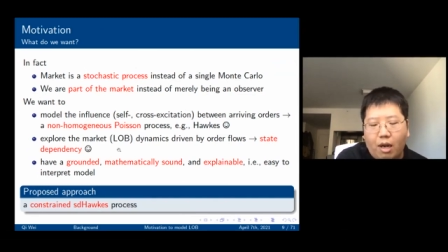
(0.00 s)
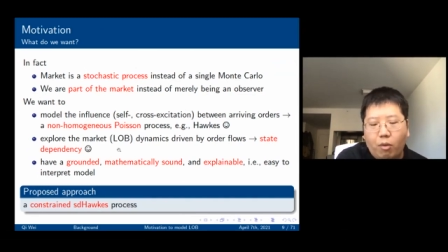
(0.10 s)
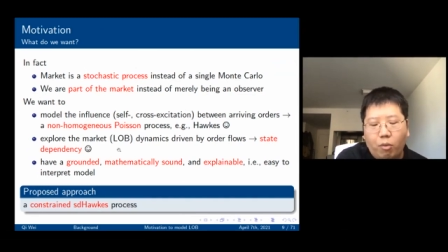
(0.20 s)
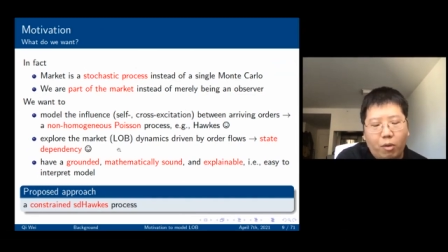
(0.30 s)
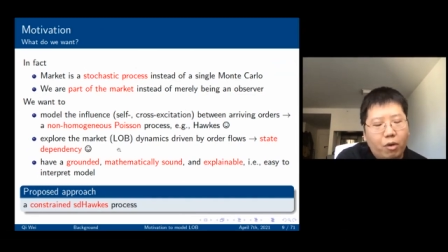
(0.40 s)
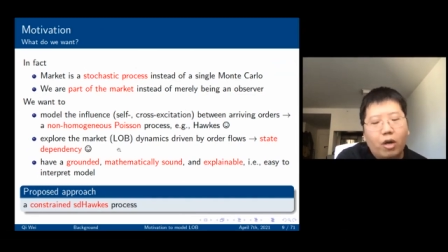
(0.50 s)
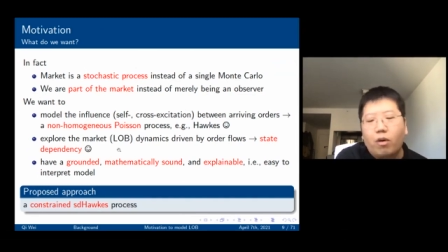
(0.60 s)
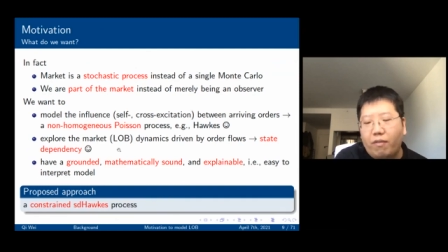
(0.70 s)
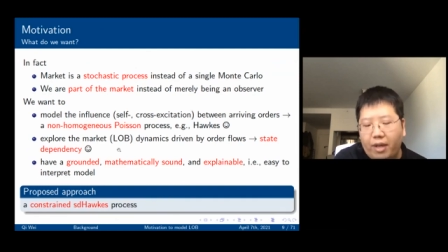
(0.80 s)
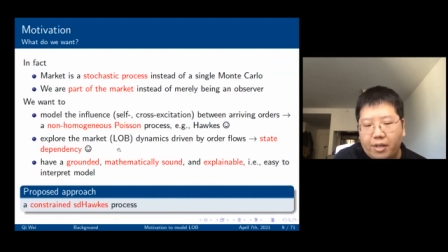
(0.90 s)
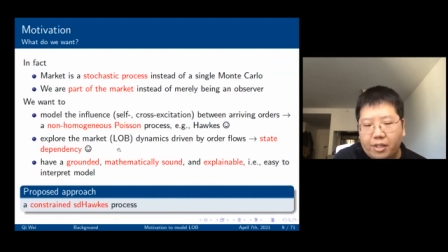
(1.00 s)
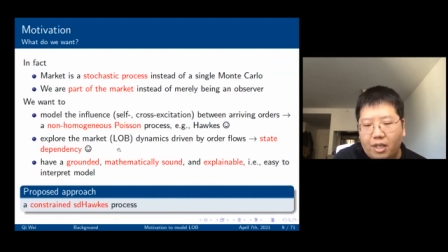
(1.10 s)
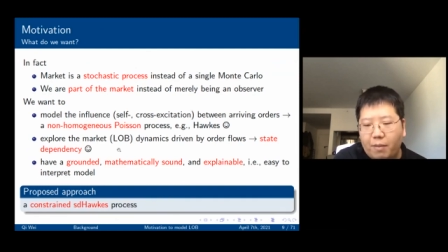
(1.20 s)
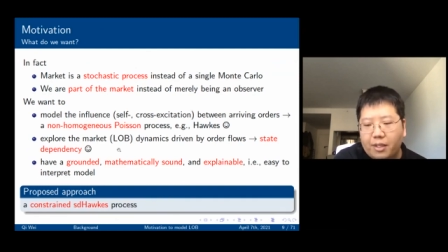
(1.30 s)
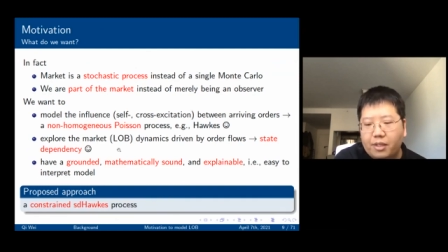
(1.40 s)
We will arrive there
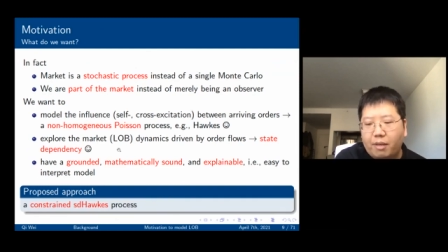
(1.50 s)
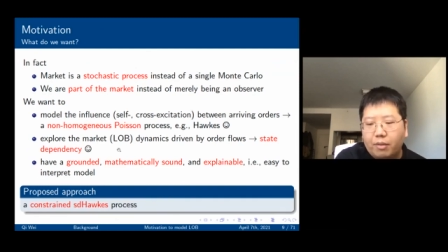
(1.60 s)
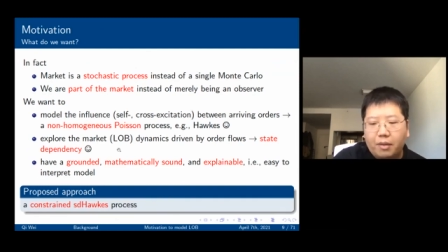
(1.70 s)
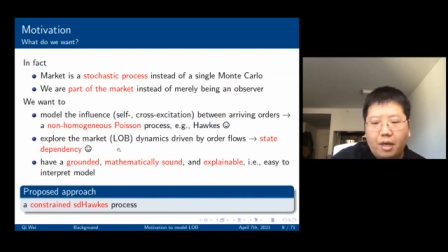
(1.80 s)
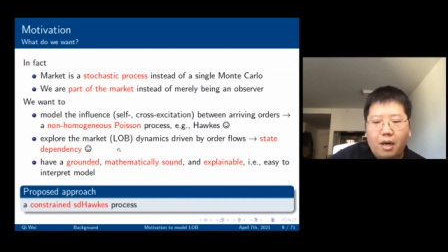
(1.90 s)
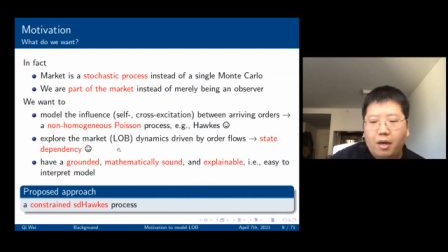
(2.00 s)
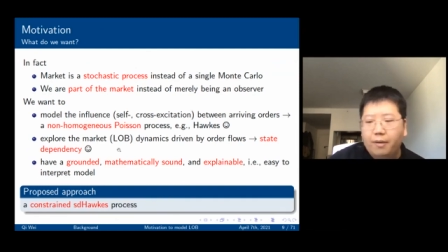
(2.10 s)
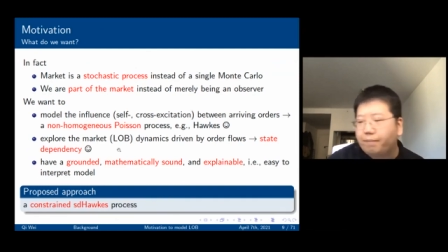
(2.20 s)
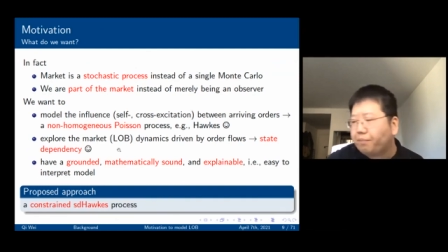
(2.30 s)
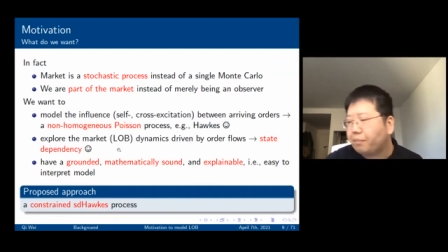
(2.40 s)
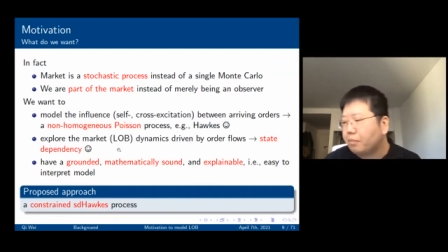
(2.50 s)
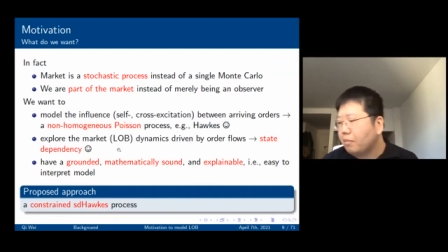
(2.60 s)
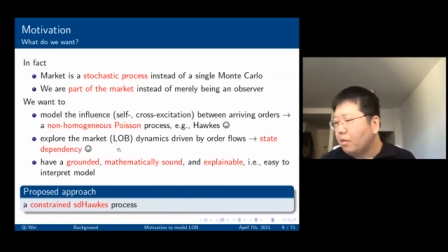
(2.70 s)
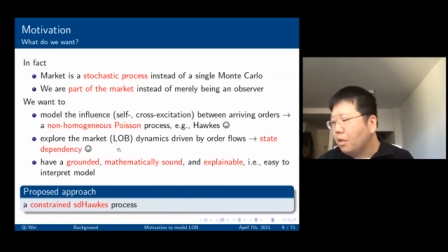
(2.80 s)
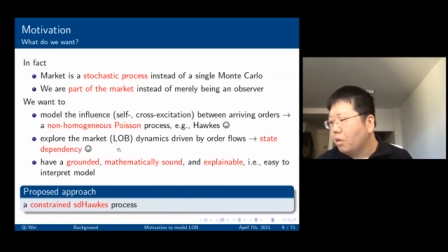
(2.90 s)
step by step
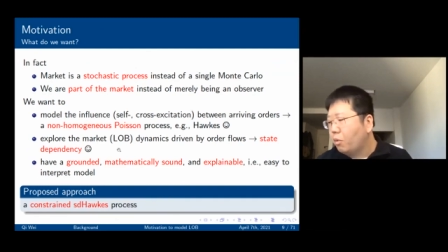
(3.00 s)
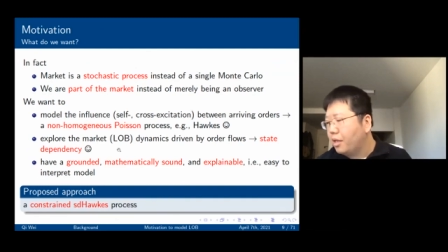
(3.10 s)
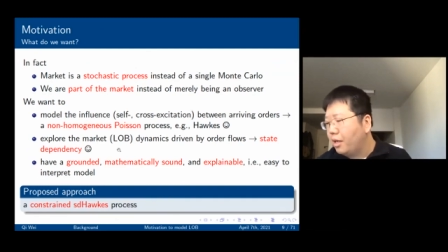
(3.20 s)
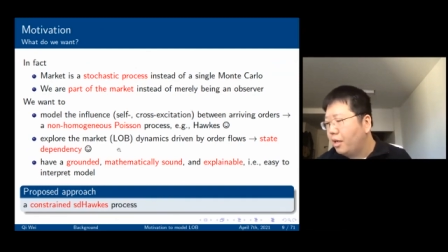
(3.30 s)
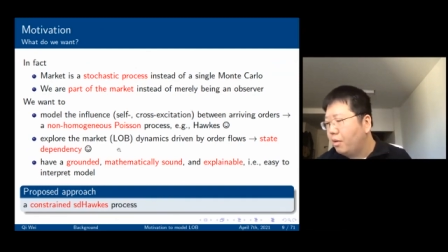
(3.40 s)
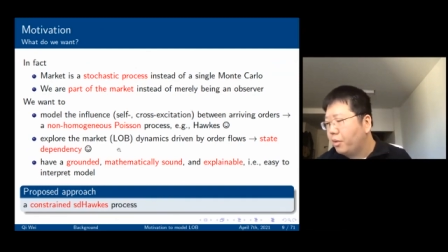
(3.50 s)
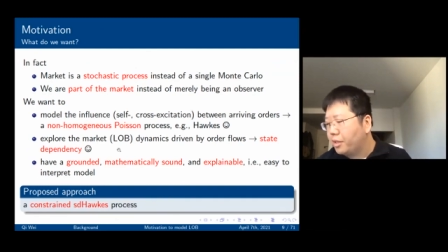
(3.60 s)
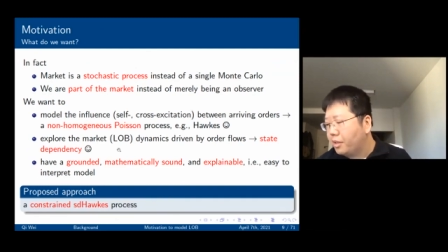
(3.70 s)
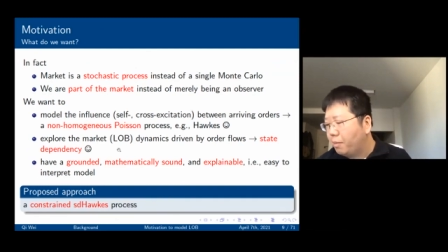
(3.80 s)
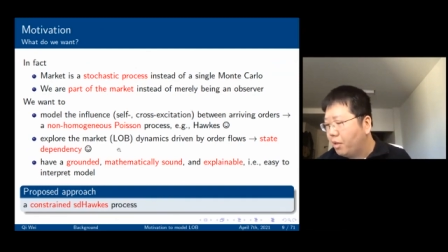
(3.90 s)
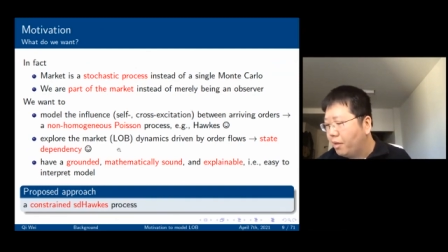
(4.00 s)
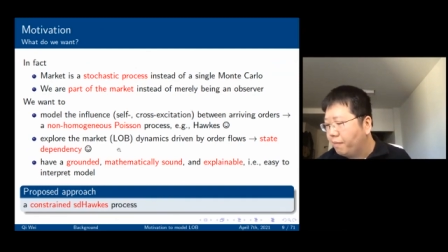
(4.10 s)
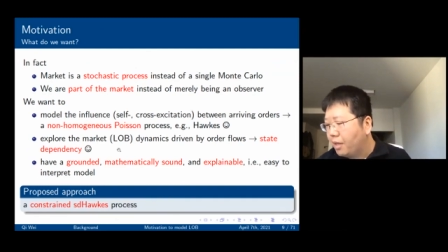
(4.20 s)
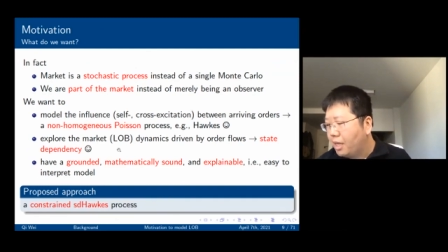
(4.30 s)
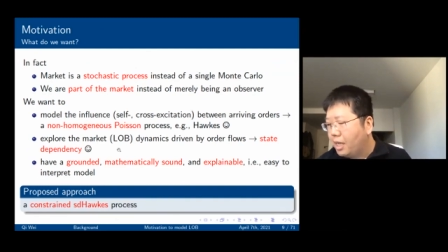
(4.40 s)
with some
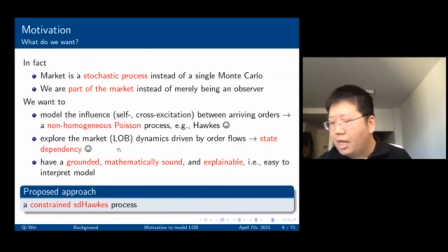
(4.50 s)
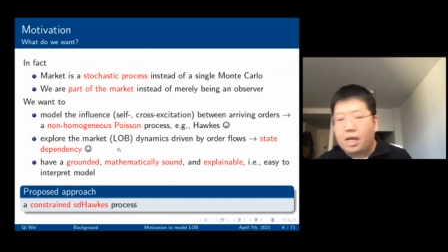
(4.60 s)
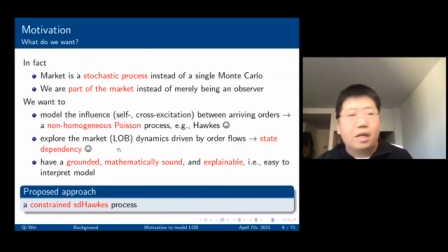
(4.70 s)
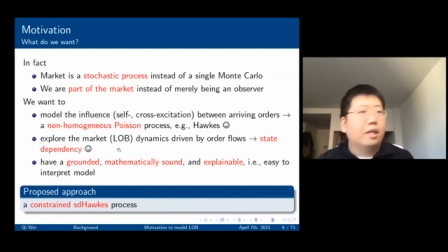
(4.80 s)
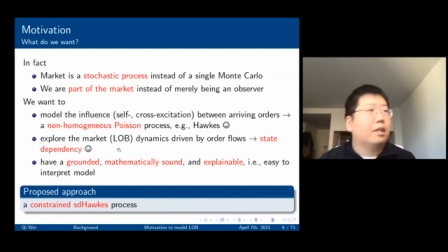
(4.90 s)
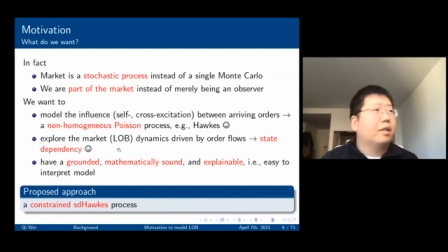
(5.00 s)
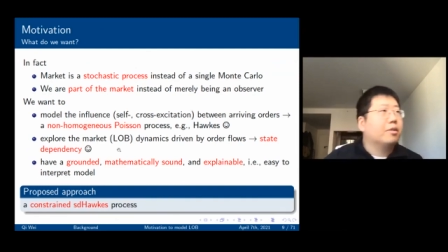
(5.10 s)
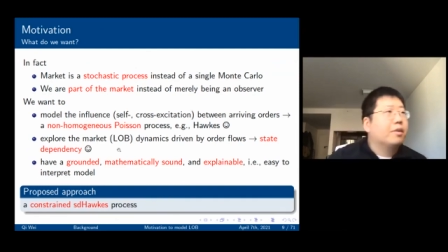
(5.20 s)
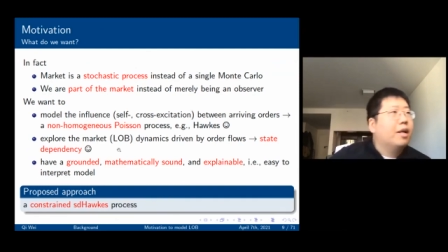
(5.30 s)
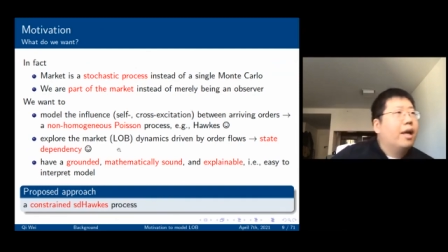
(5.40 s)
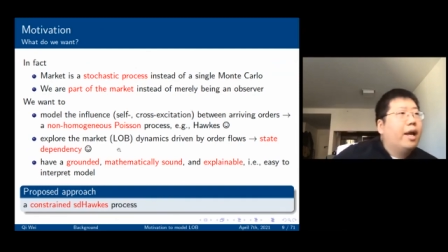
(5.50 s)
details.